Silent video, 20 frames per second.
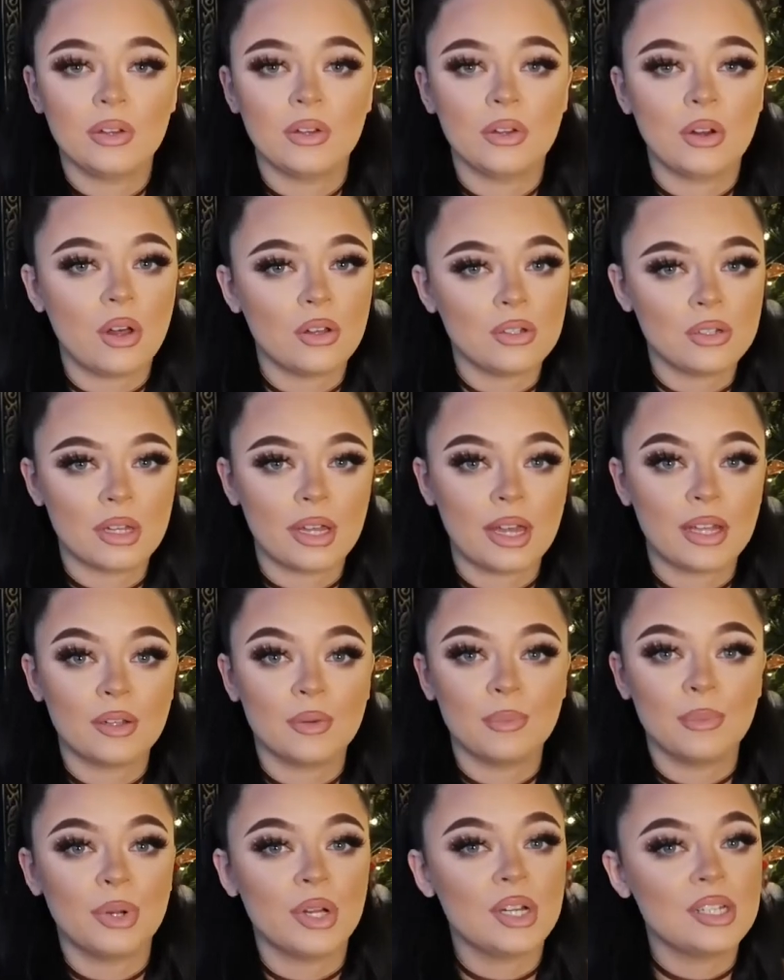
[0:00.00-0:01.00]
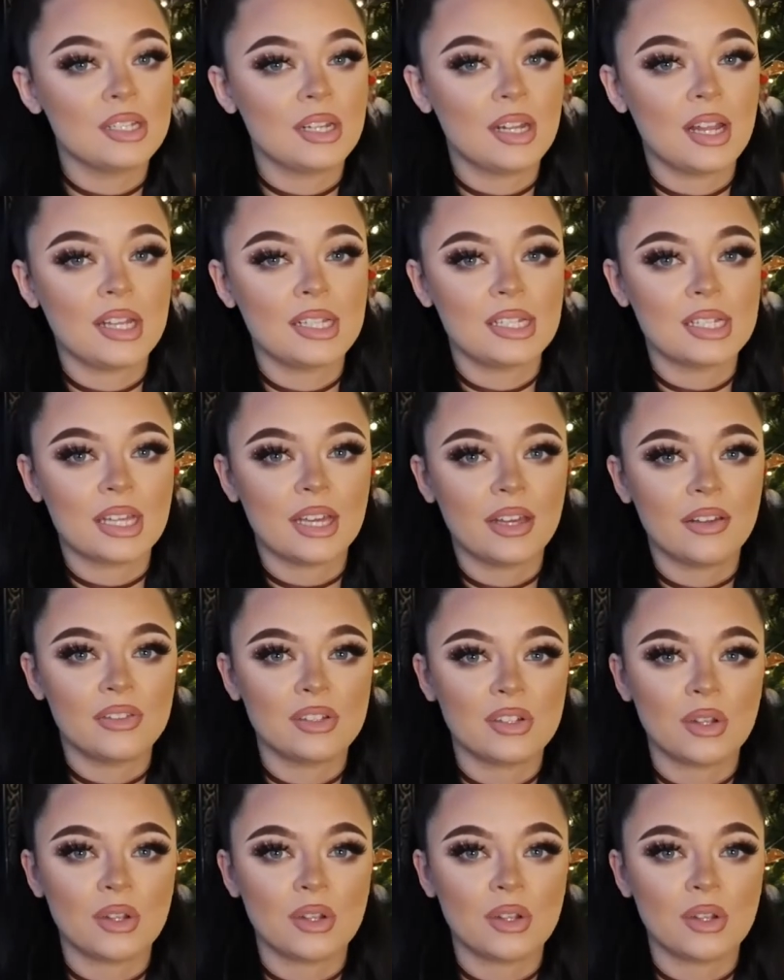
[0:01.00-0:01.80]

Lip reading: could also get them personalized gifts.